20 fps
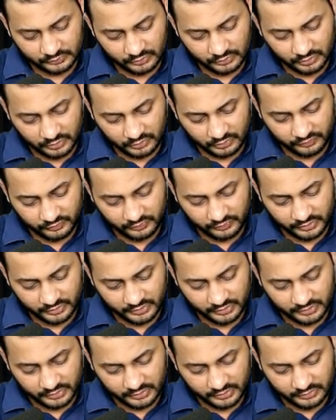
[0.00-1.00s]

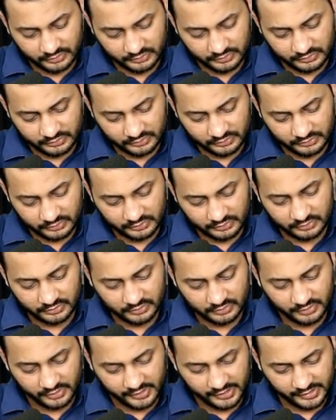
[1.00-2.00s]
Offered
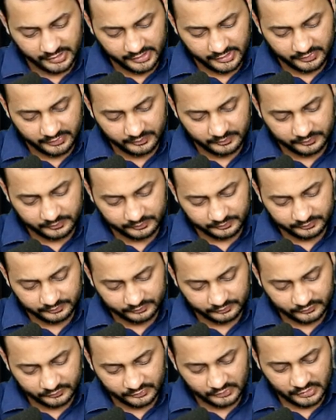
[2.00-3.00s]
Rate.
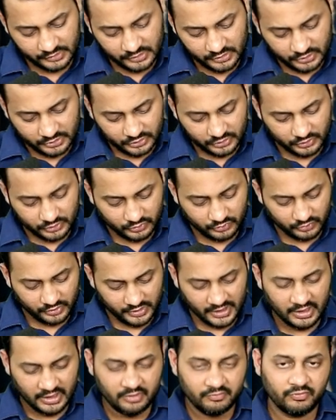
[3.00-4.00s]
So
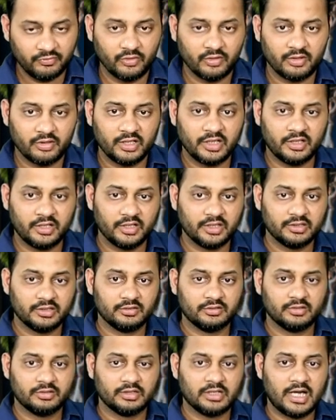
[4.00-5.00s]
L for
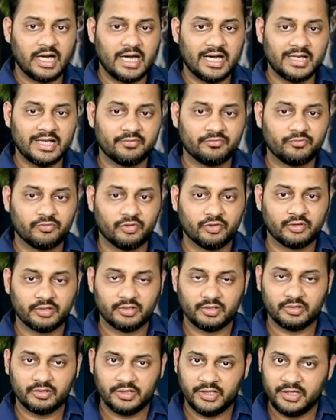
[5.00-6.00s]
London, I
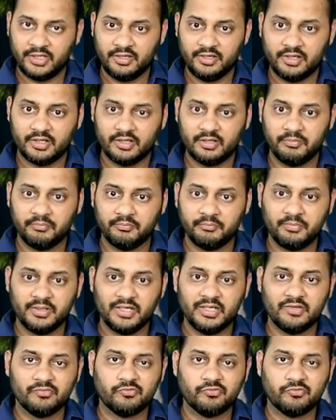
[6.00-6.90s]
for Inter, B